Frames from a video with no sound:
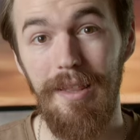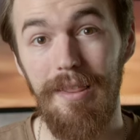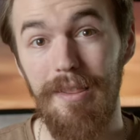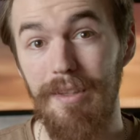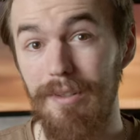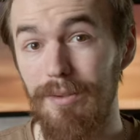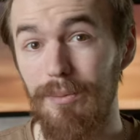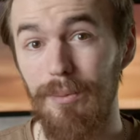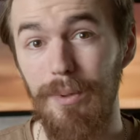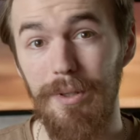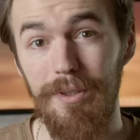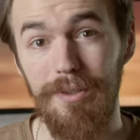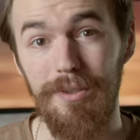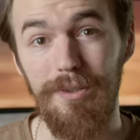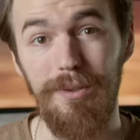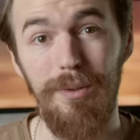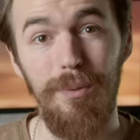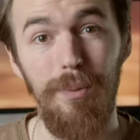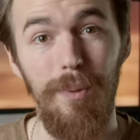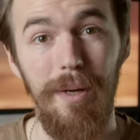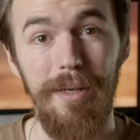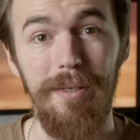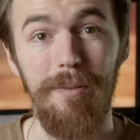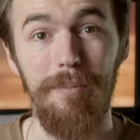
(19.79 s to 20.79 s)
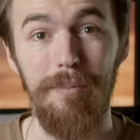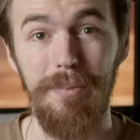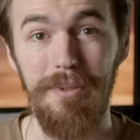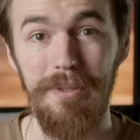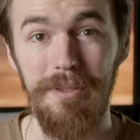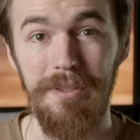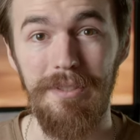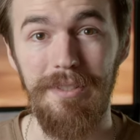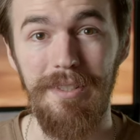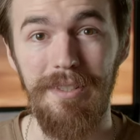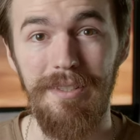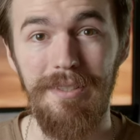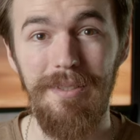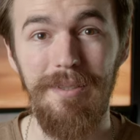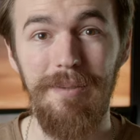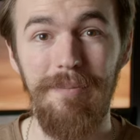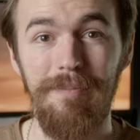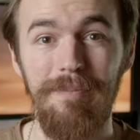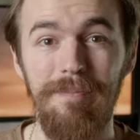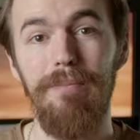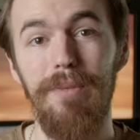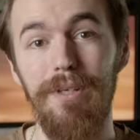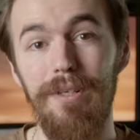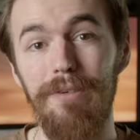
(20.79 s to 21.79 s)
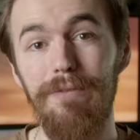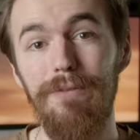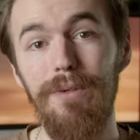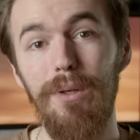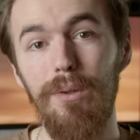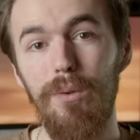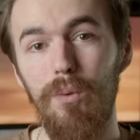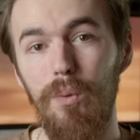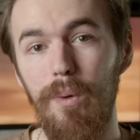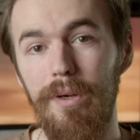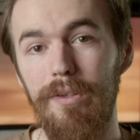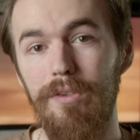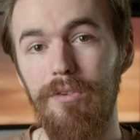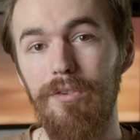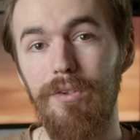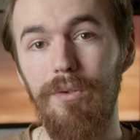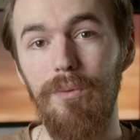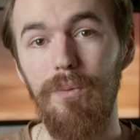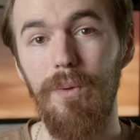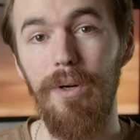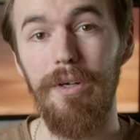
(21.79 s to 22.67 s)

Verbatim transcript: This was quite a build. But if your question